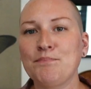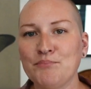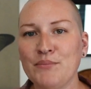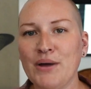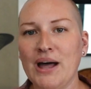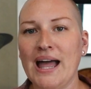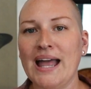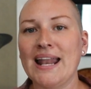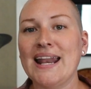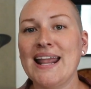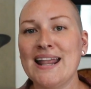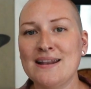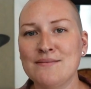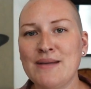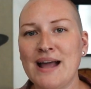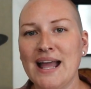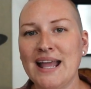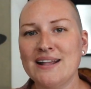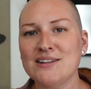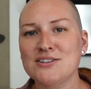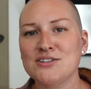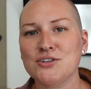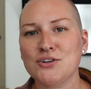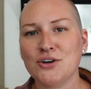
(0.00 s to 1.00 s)
But in my
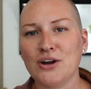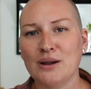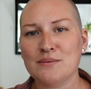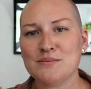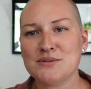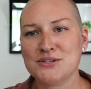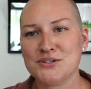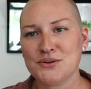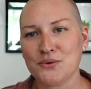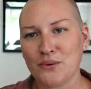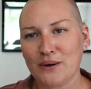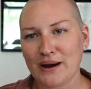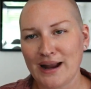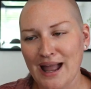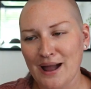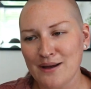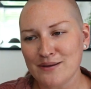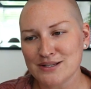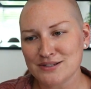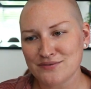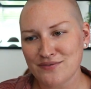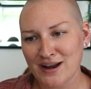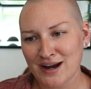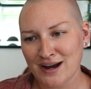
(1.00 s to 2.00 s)
Instagram story, I
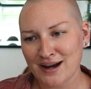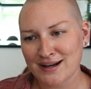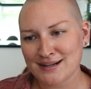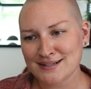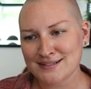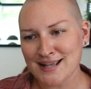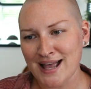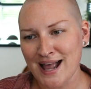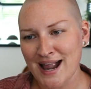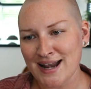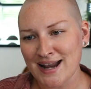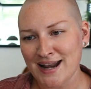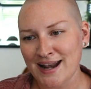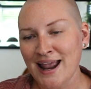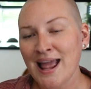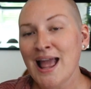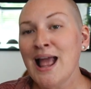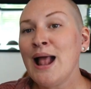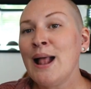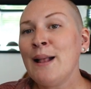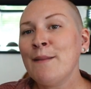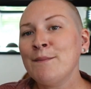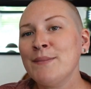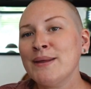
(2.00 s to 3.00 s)
was very excited
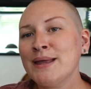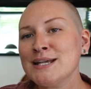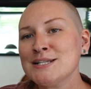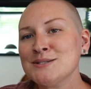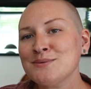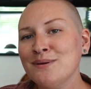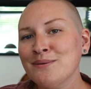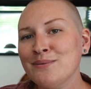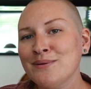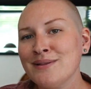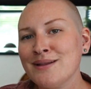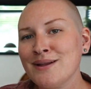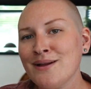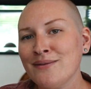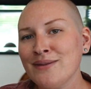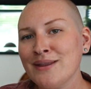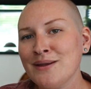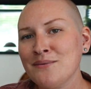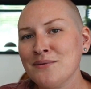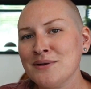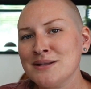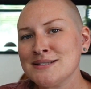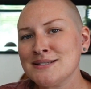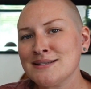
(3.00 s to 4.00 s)
because we were the
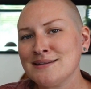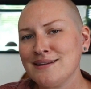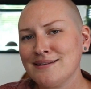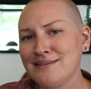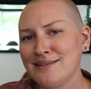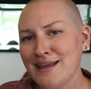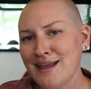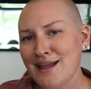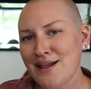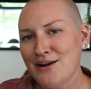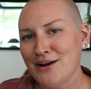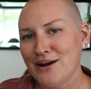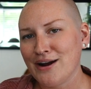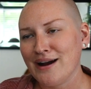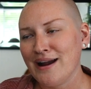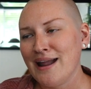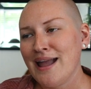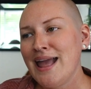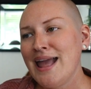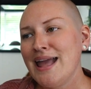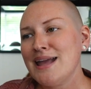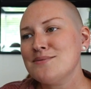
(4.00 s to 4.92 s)
only ones in the theater.